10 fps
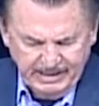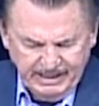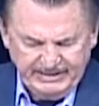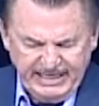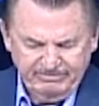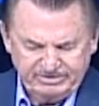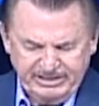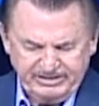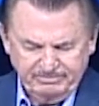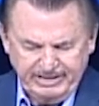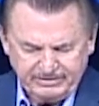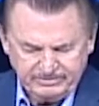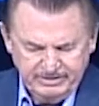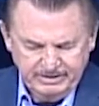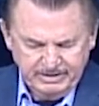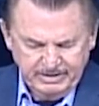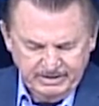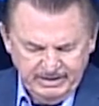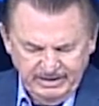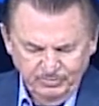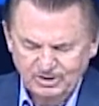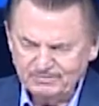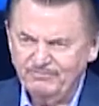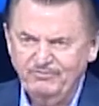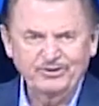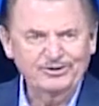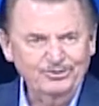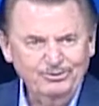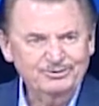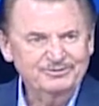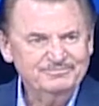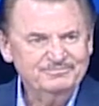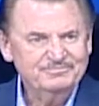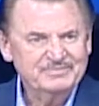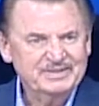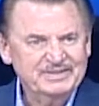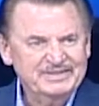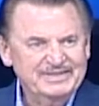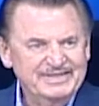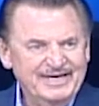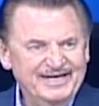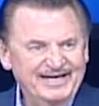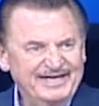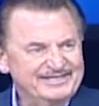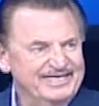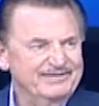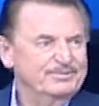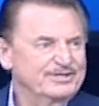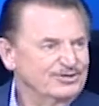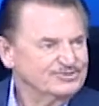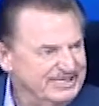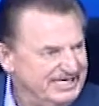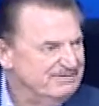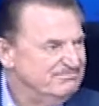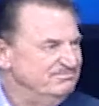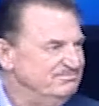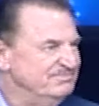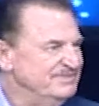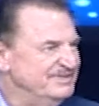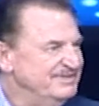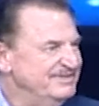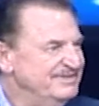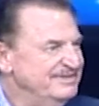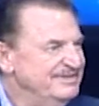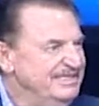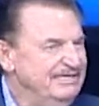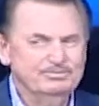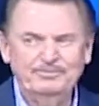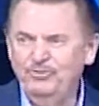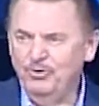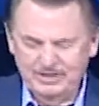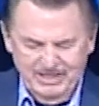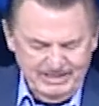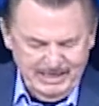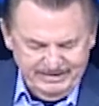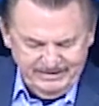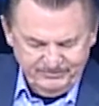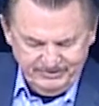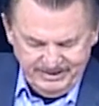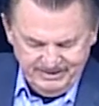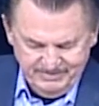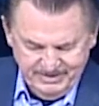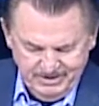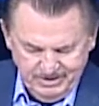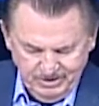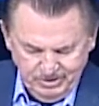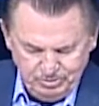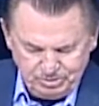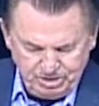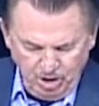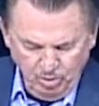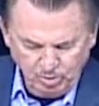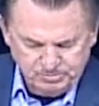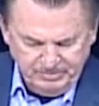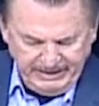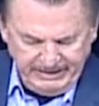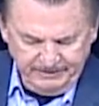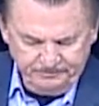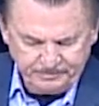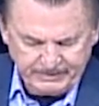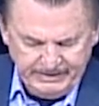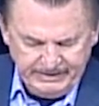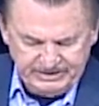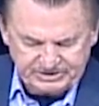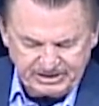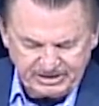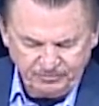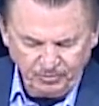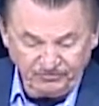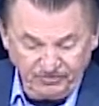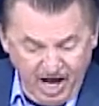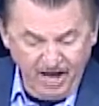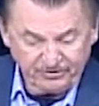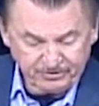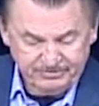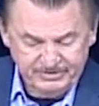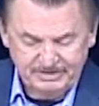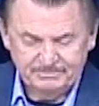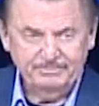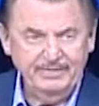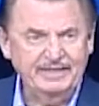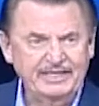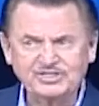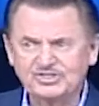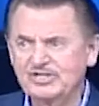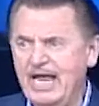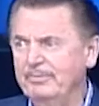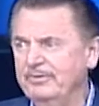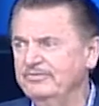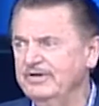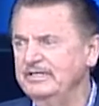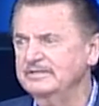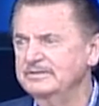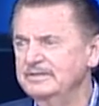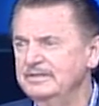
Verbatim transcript: And David said to Michael, It was before the Lord. I did it because of him. It was before God. I did it for him who chose me instead of your father. Man, that's a slap in the face.